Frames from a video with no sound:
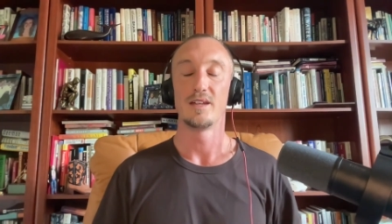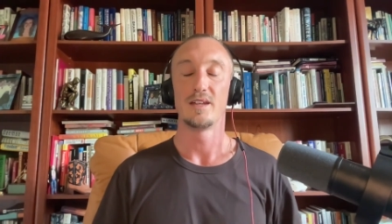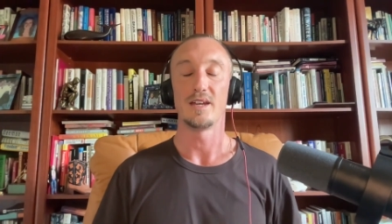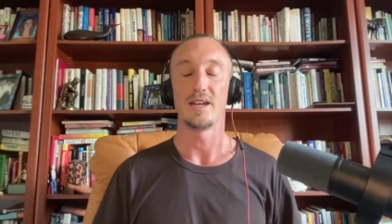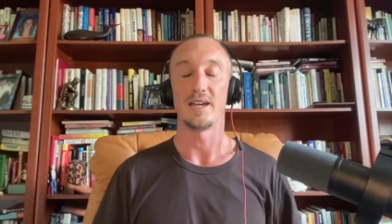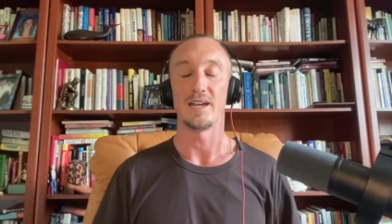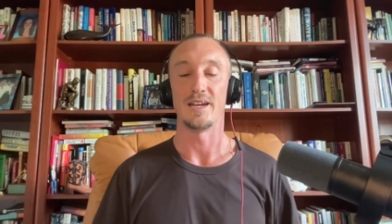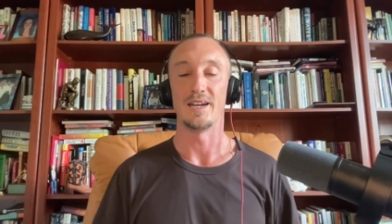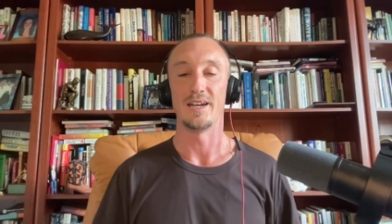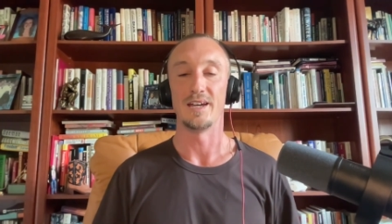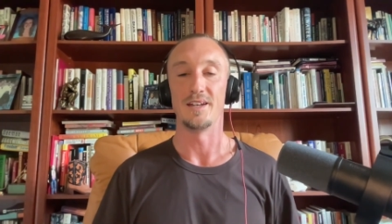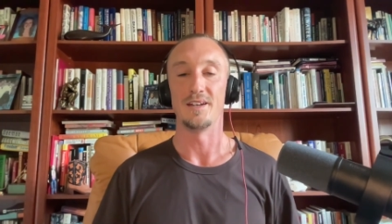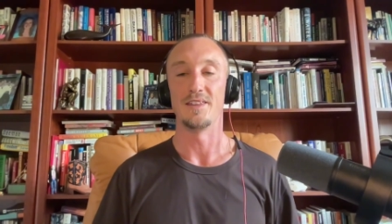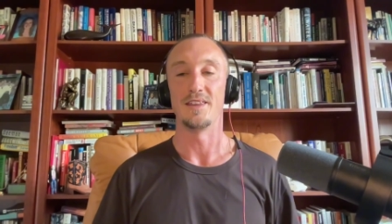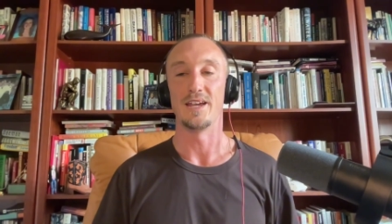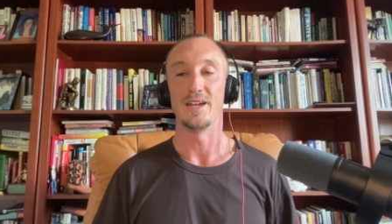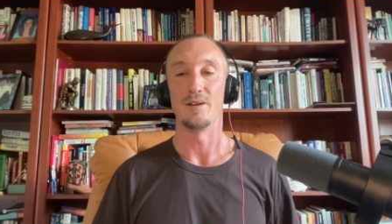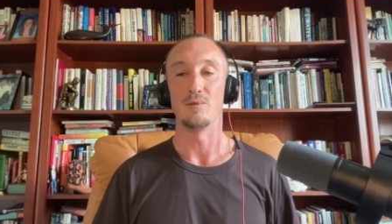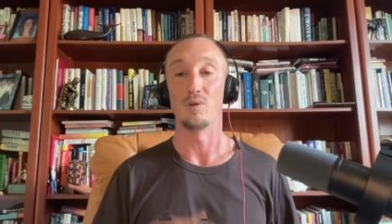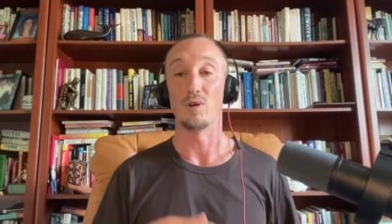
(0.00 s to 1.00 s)
And
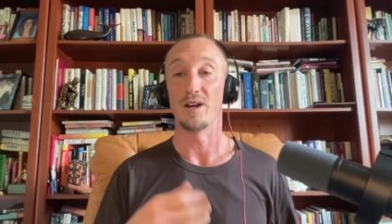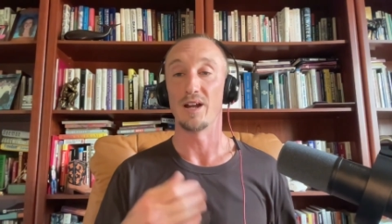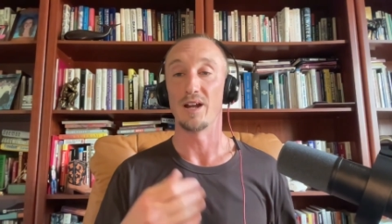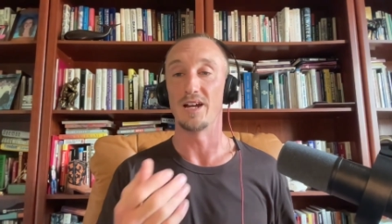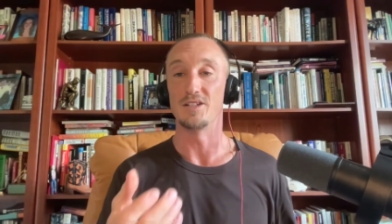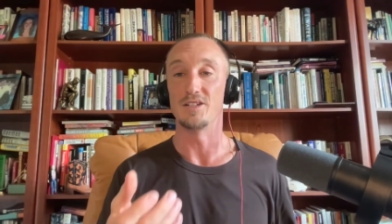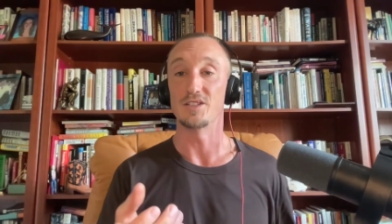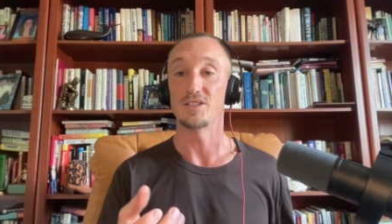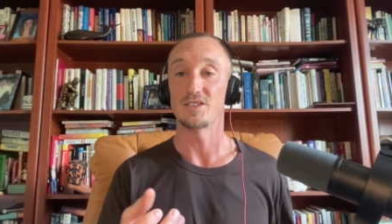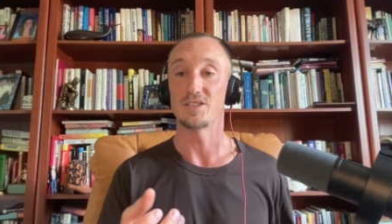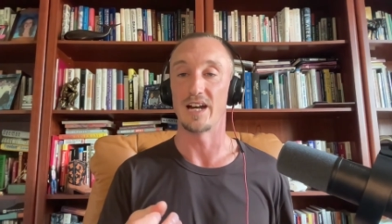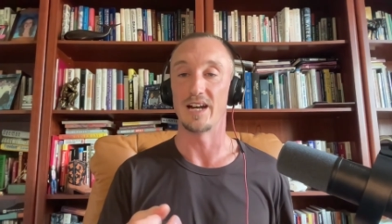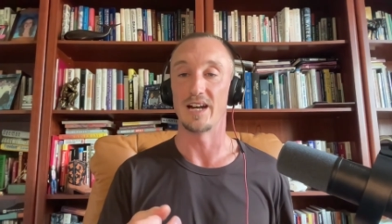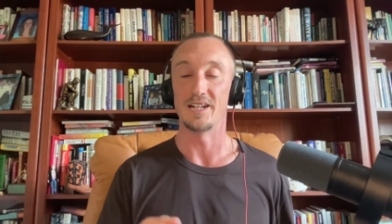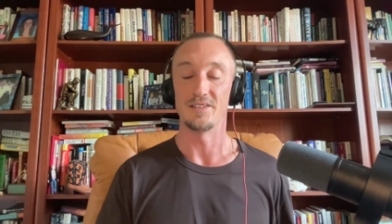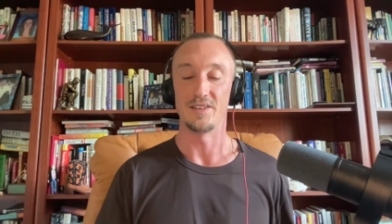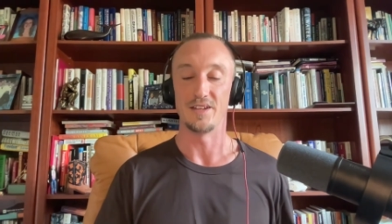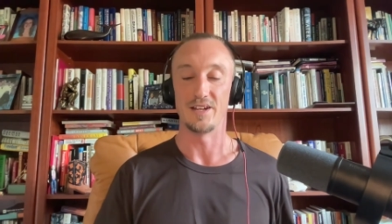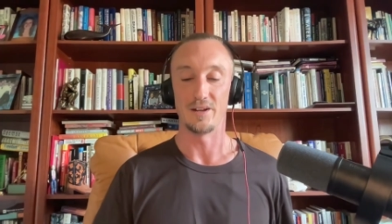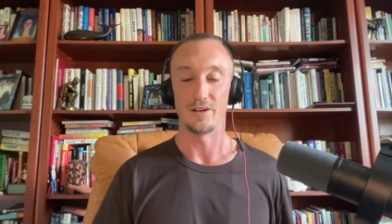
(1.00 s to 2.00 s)
then what I just
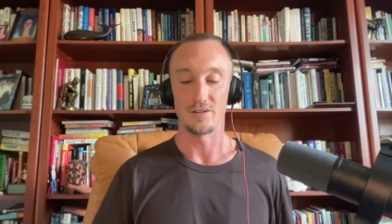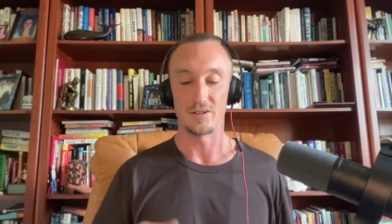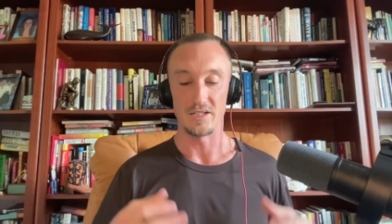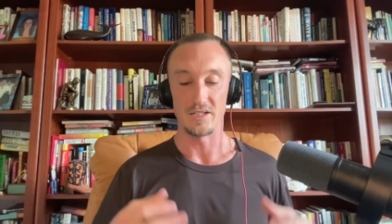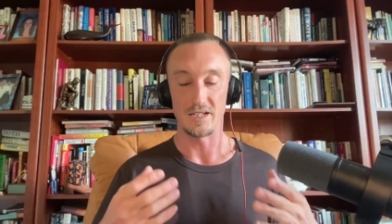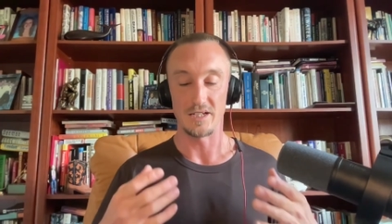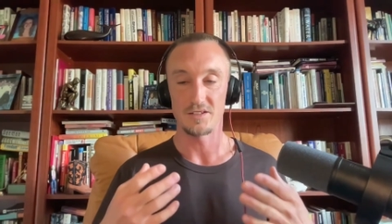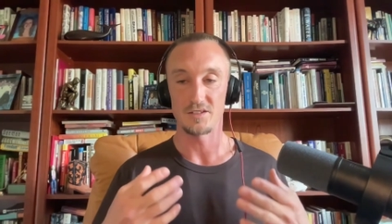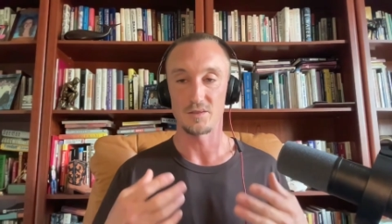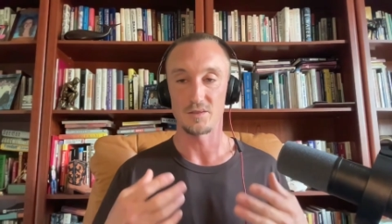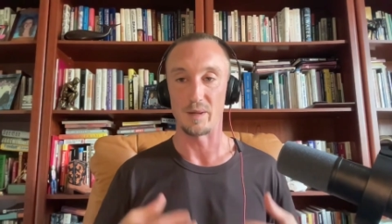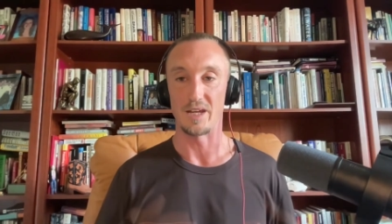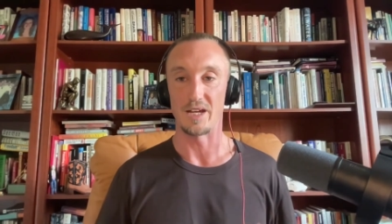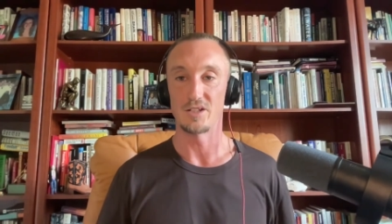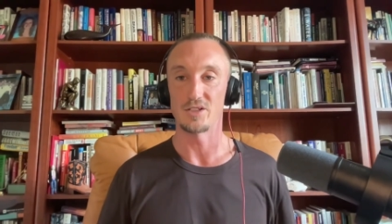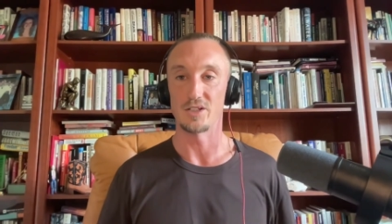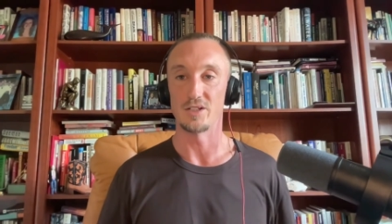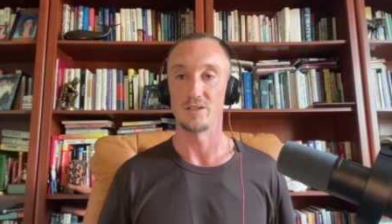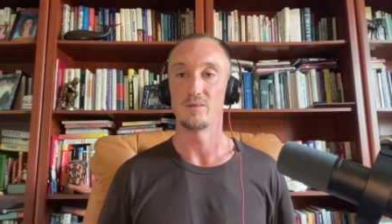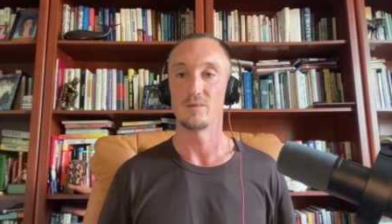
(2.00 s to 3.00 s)
guided there, the
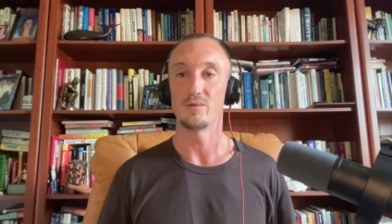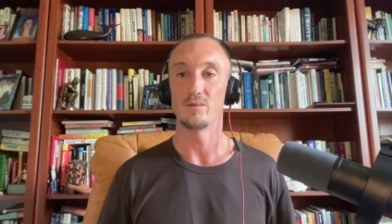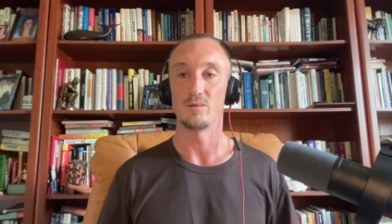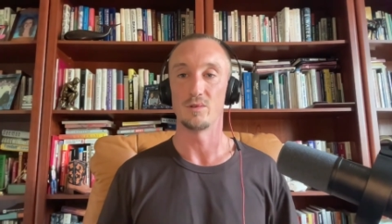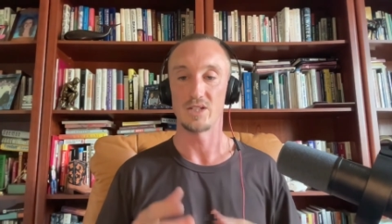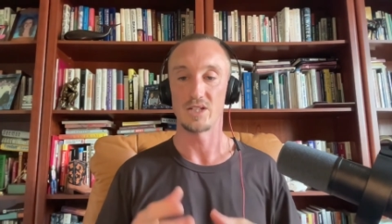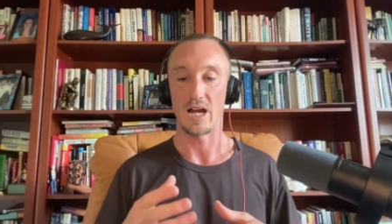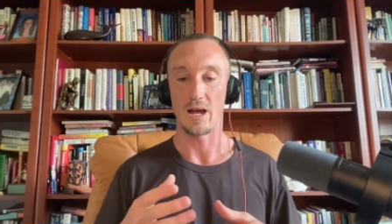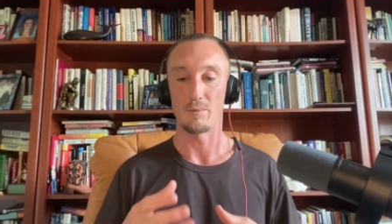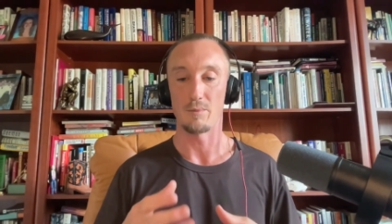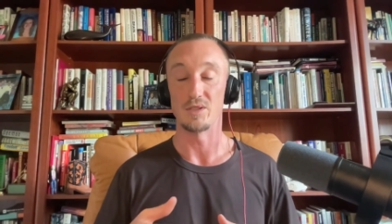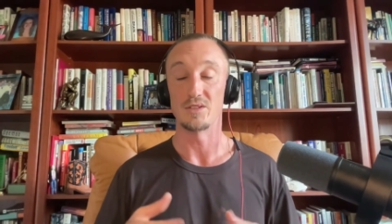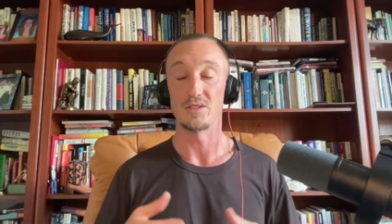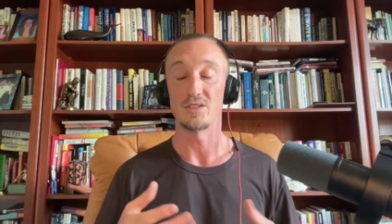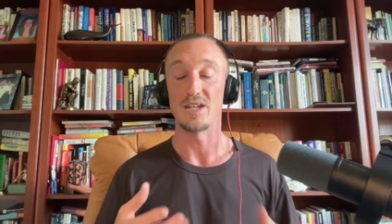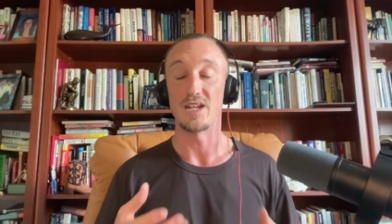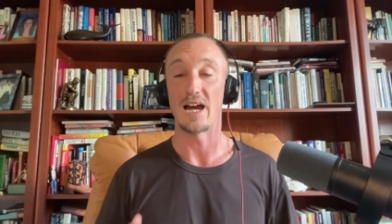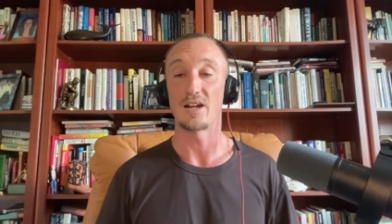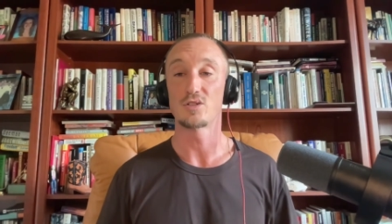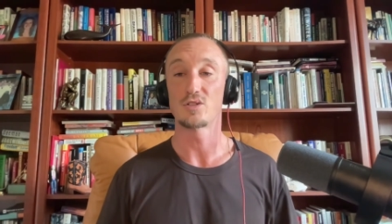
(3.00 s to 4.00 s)
expansion, which happens
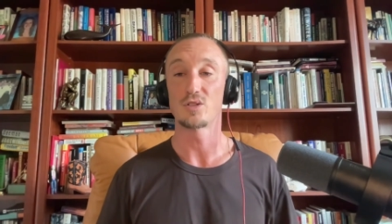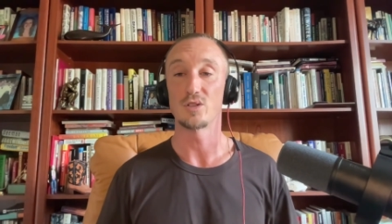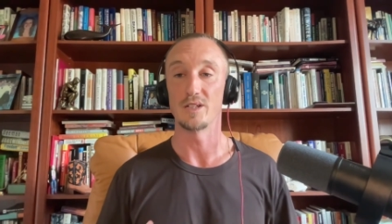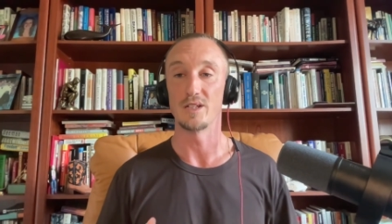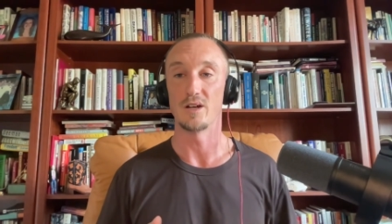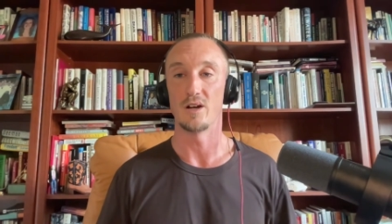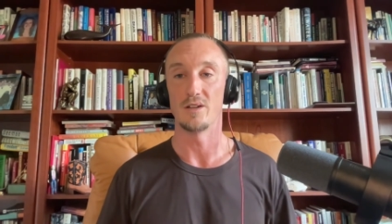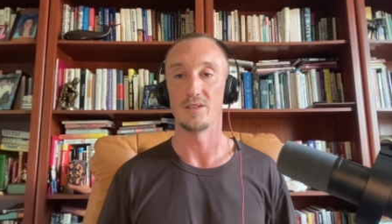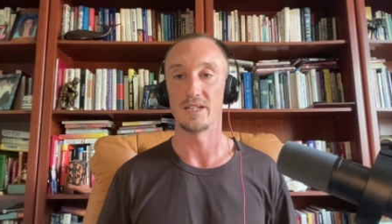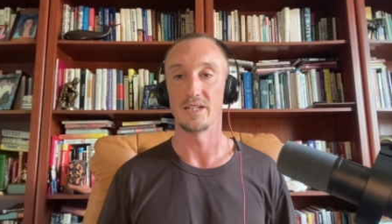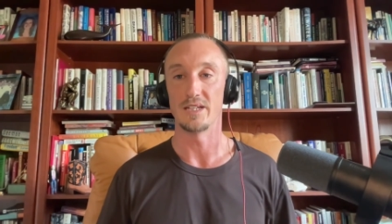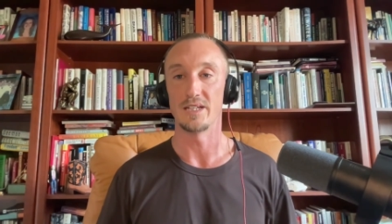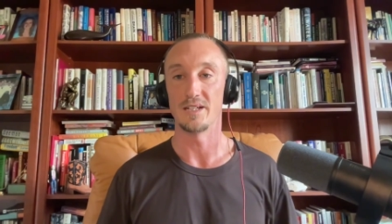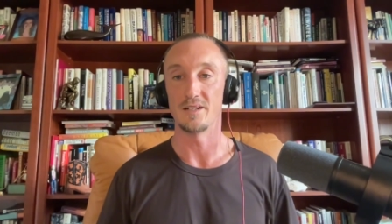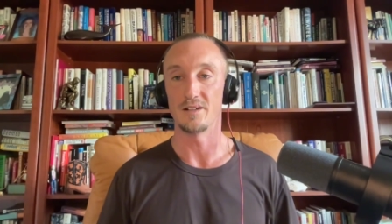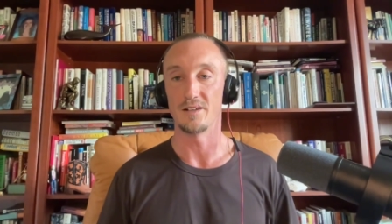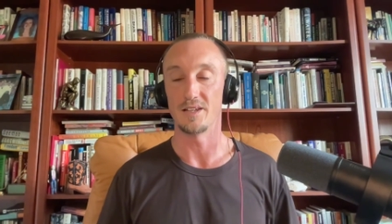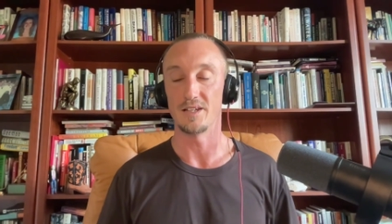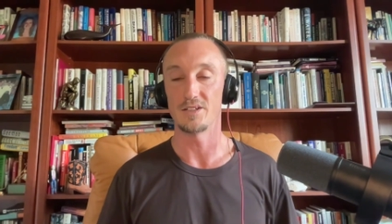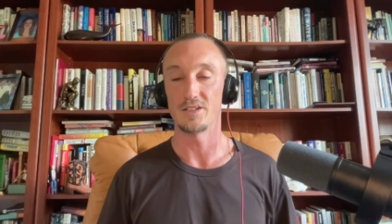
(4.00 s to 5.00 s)
naturally on the
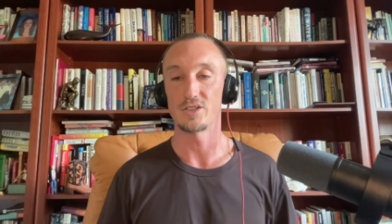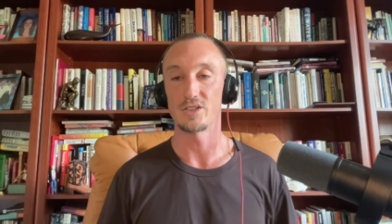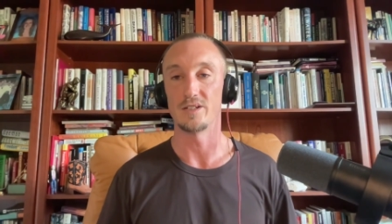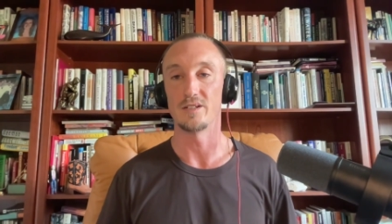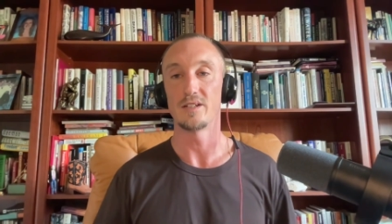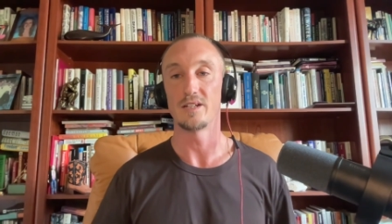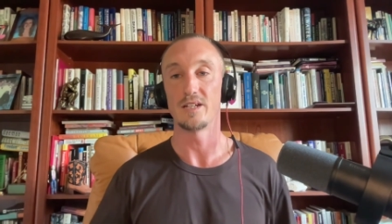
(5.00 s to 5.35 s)
inhalation.